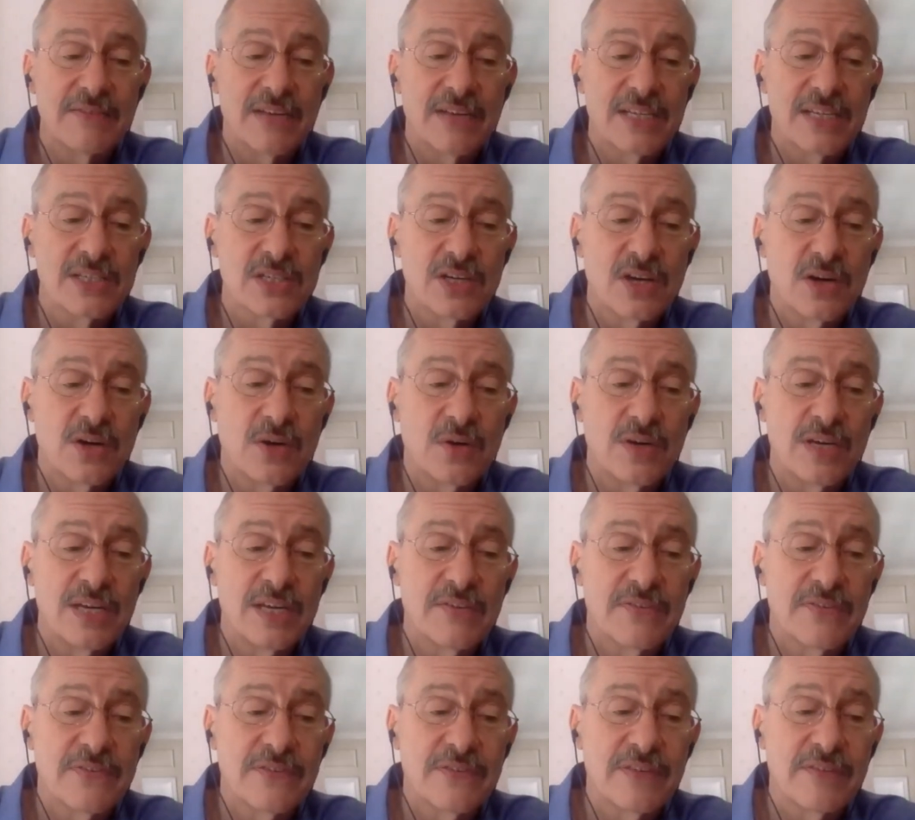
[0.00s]
And so,
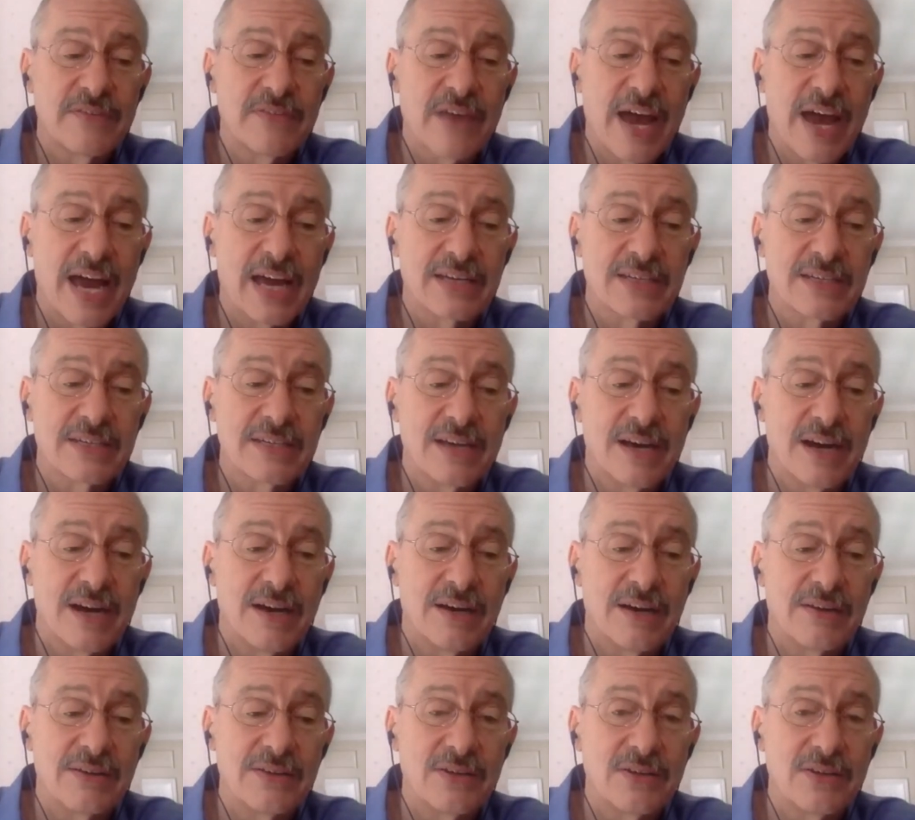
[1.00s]
if in fact
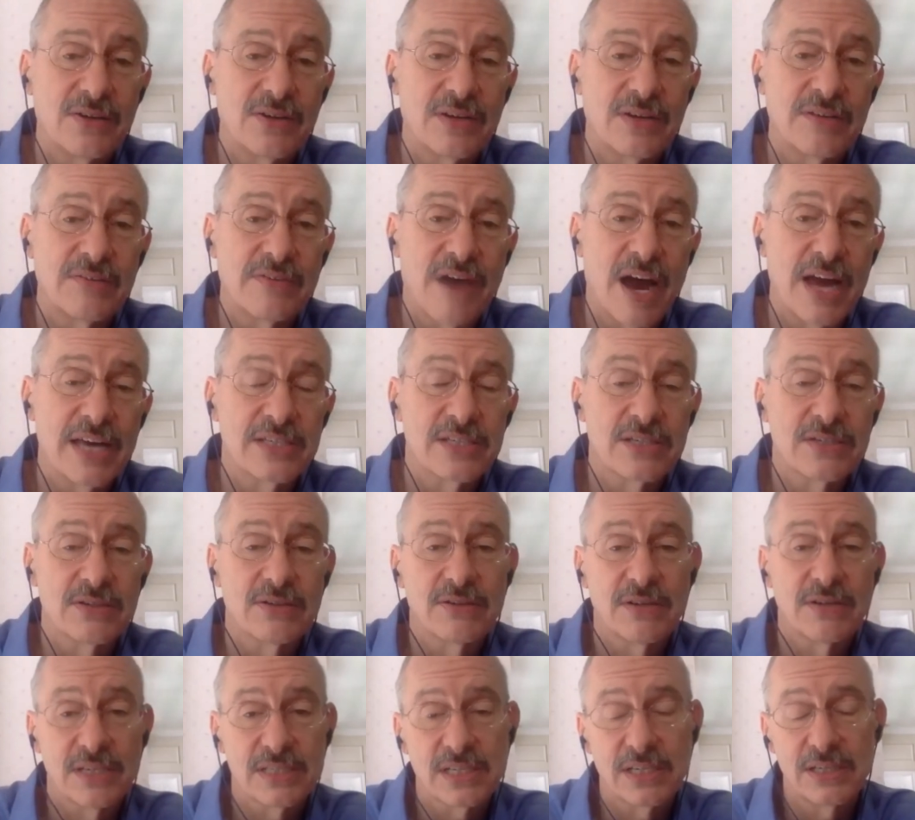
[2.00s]
uh, your
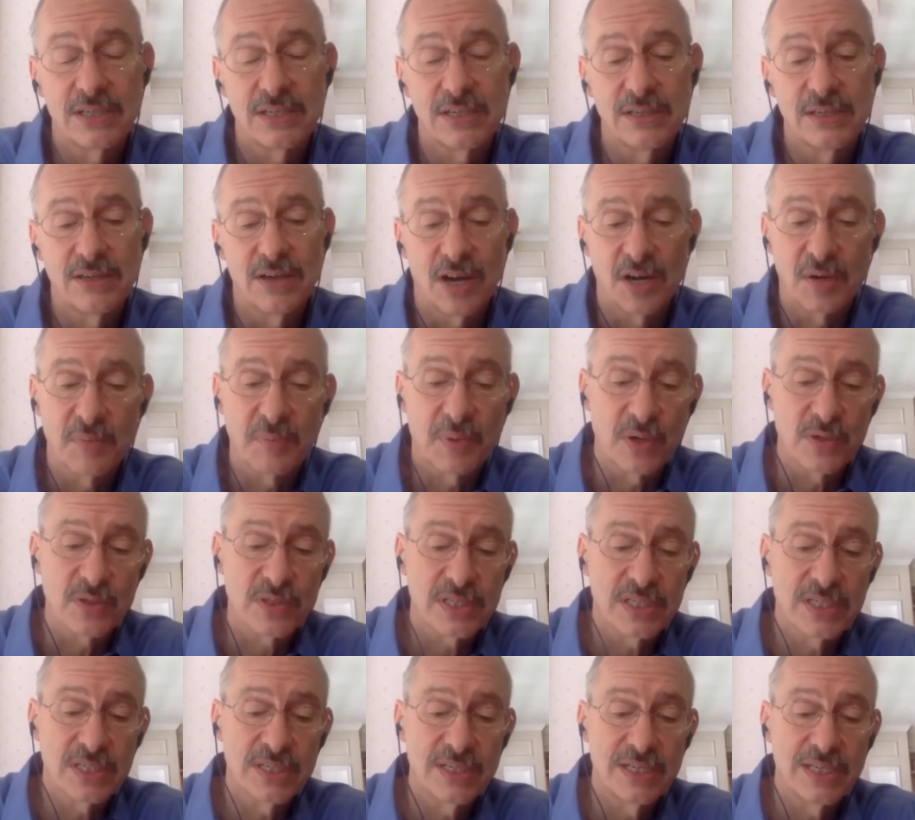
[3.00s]
advisor, as a young
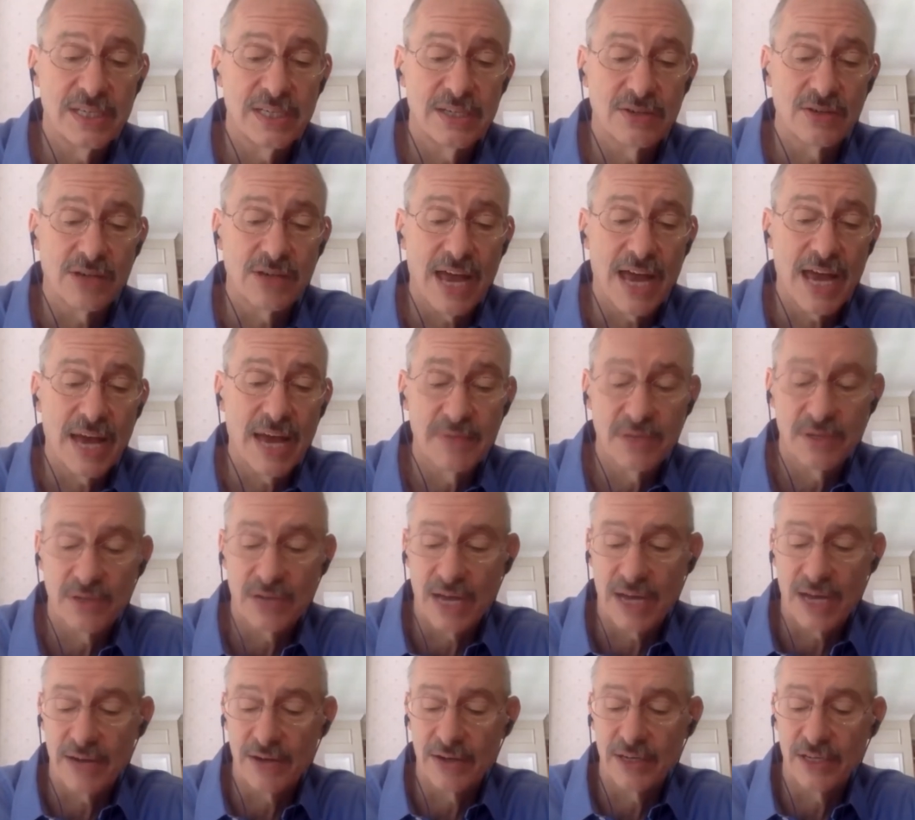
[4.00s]
person in your lab, you're
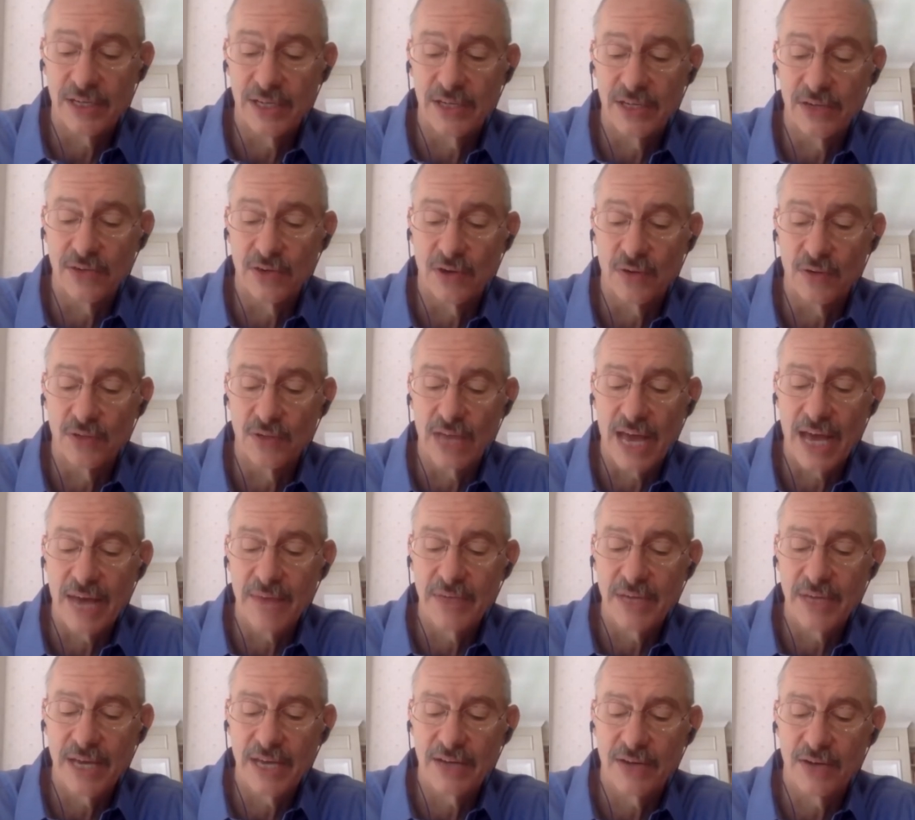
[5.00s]
not in your own lab
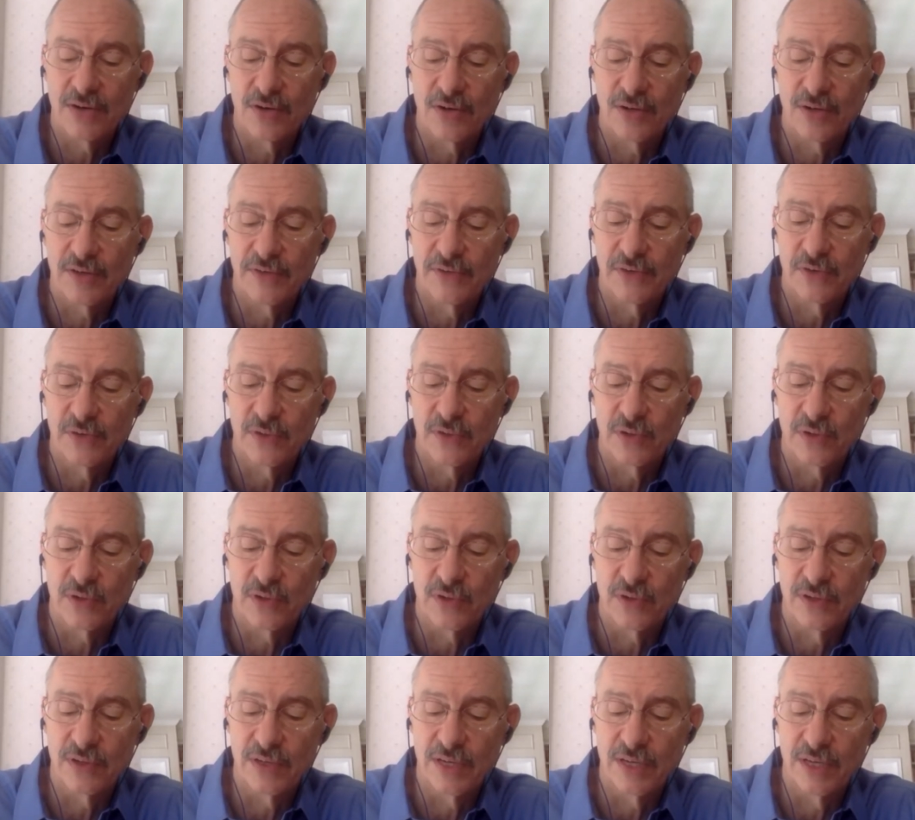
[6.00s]
yet, or if you're an,
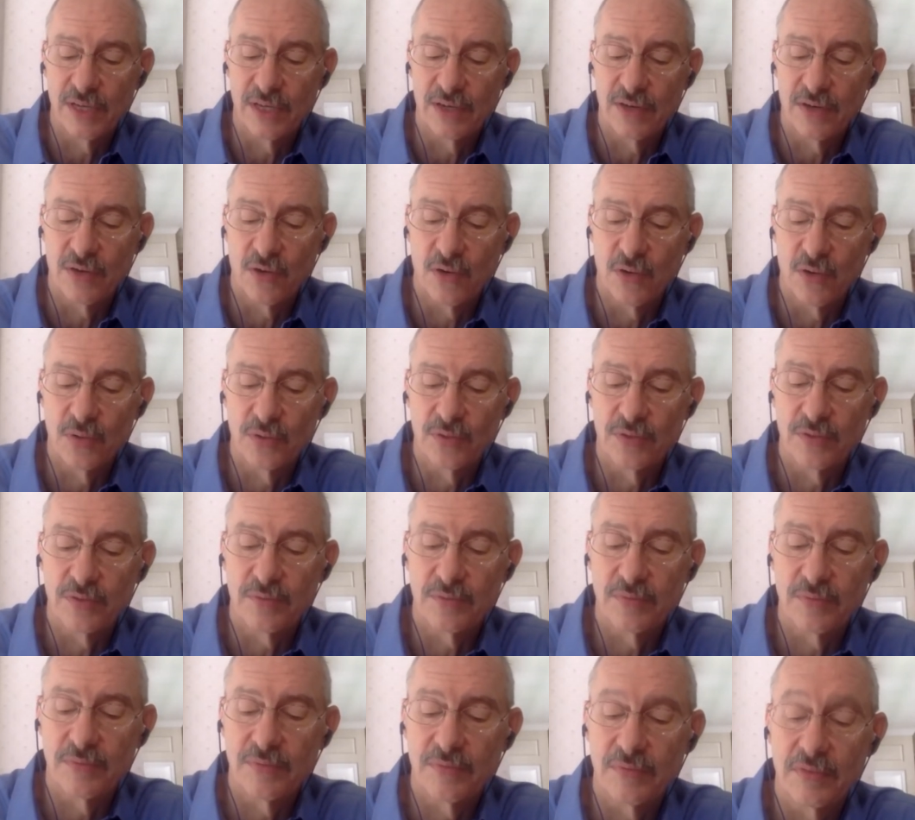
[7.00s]
an old
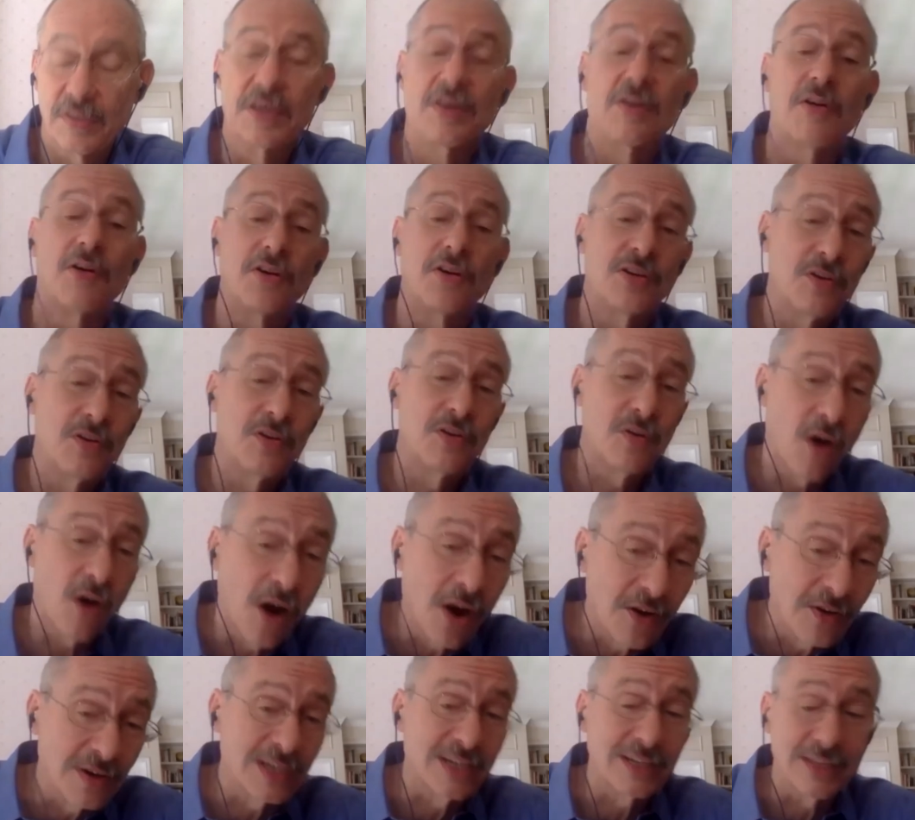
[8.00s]
or you
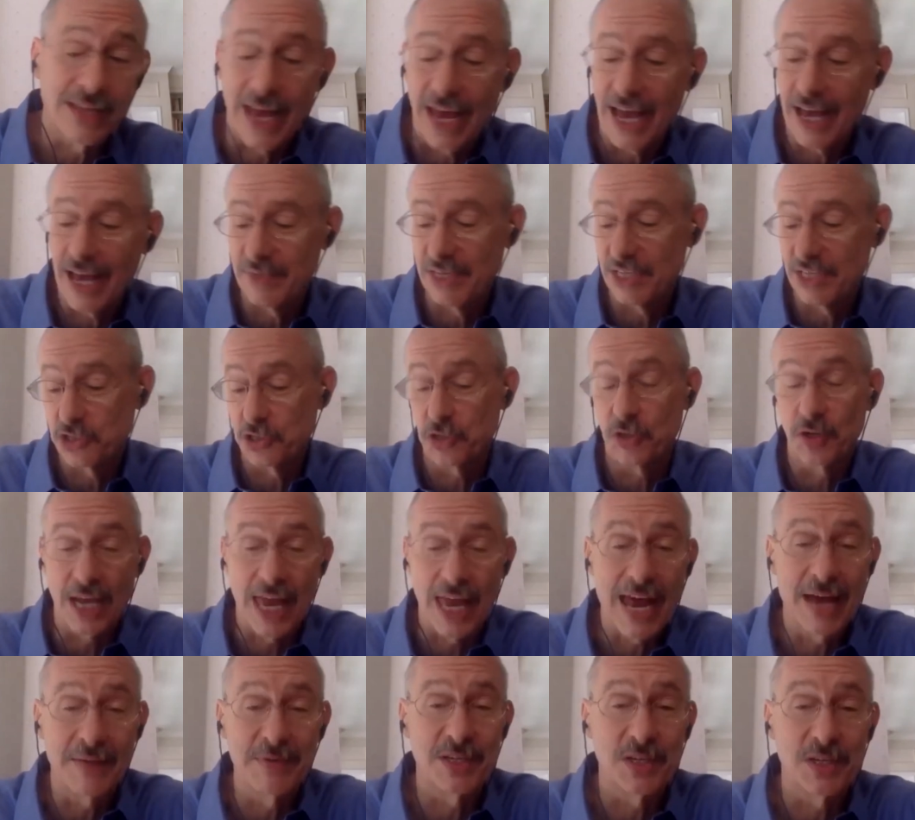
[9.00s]
are in a lab, it's your
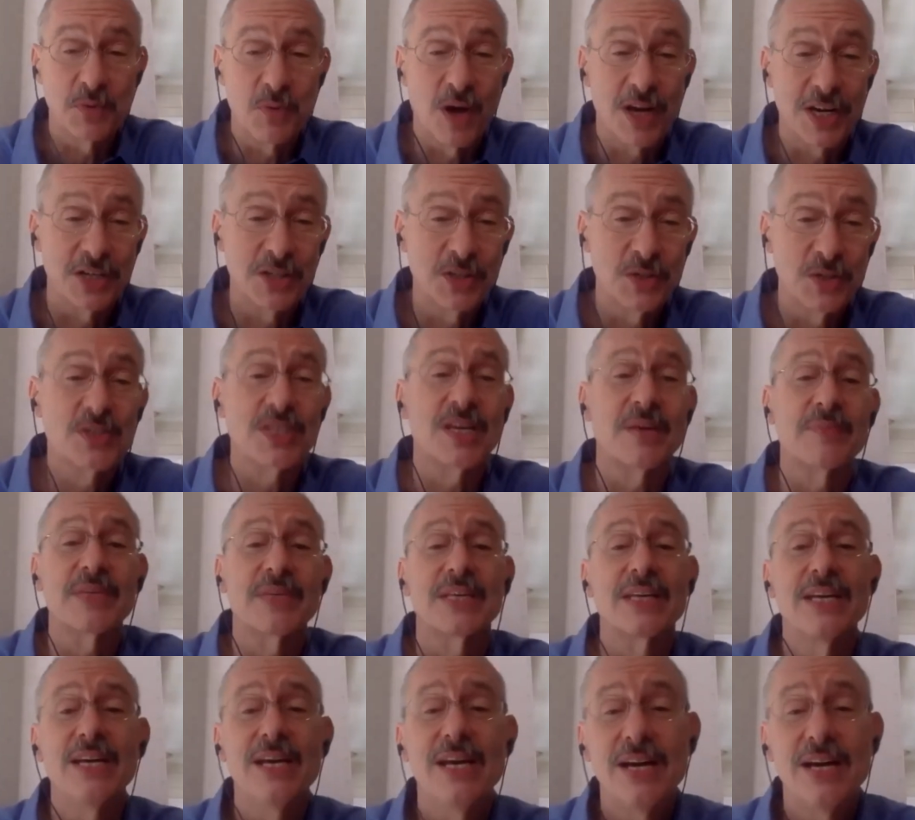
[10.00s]
lab, and you want to do something,